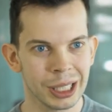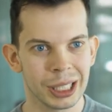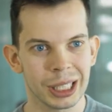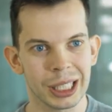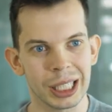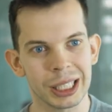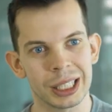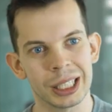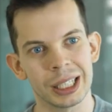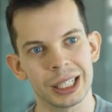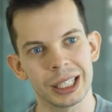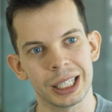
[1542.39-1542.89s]

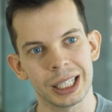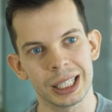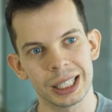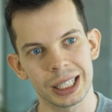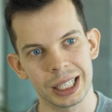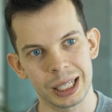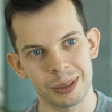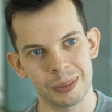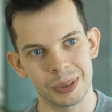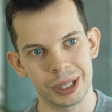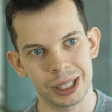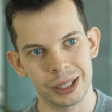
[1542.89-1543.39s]
that in the end
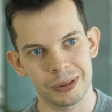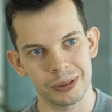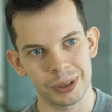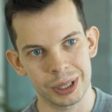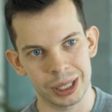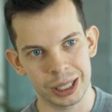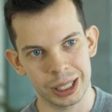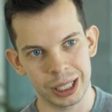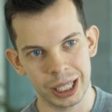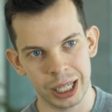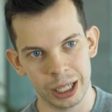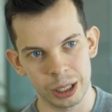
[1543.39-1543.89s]
I believe
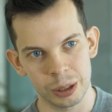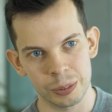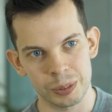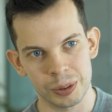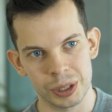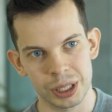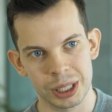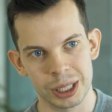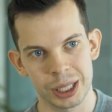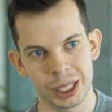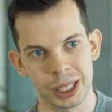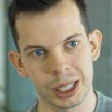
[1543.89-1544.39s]
it
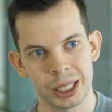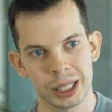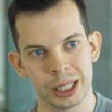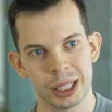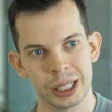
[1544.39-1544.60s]
helps